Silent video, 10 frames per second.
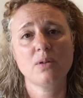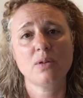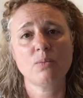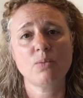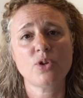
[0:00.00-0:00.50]

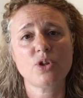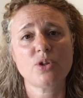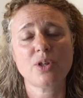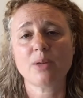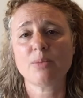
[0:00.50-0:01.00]
and wants you
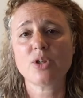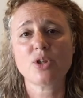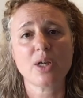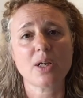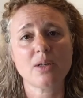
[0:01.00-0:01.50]
to come and
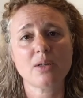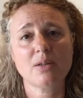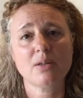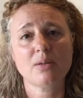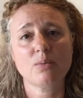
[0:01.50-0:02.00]
share,
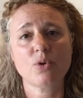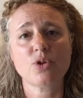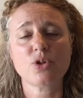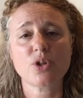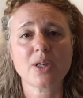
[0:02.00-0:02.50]

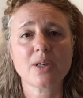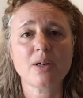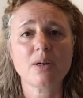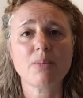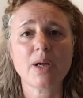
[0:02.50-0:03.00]
wants you to
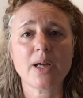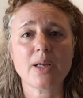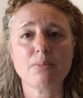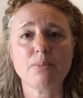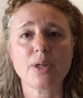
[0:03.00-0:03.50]
come
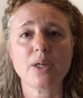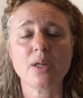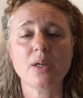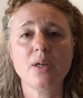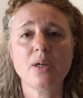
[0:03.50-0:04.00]
and
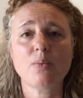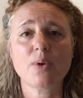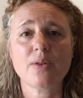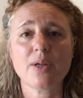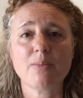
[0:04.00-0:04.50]
be
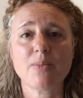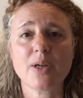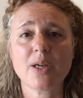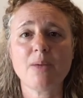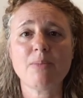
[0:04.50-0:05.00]
with him,
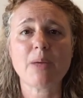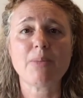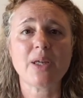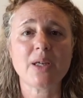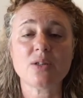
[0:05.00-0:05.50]
that he may
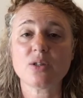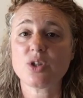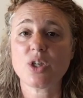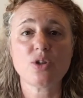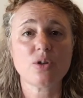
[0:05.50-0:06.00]
begin to
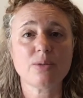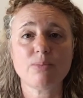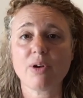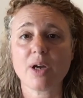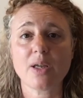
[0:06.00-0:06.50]
teach you to
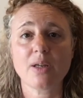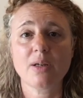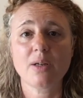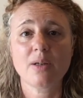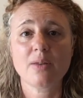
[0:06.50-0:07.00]
pray,
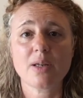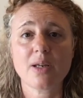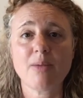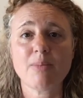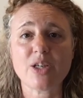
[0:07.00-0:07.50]
that
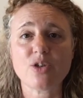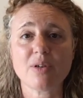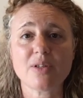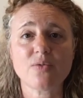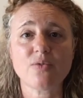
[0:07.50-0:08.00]
he may
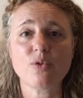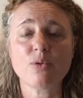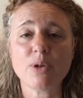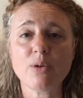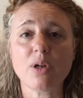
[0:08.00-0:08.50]

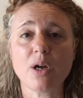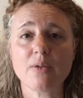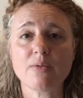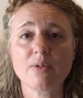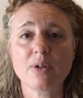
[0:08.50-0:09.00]
transform your
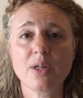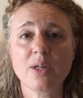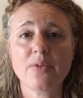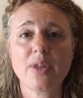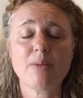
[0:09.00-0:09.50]
life,
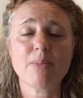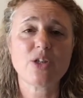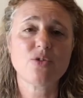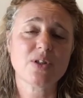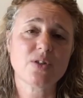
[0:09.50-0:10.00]
that he may
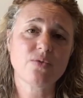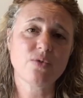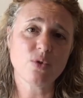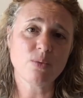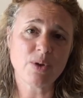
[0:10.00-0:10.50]

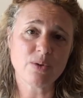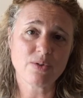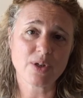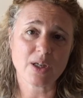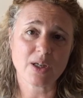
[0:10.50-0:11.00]
transform your
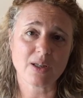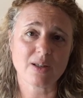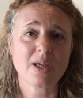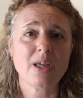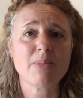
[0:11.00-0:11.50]
thinking,
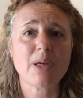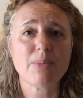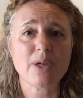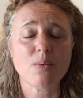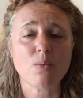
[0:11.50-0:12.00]
that he may
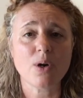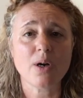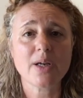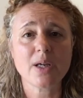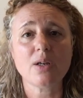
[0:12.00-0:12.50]
be at
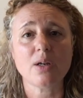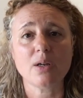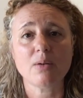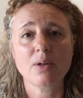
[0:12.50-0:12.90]
work in you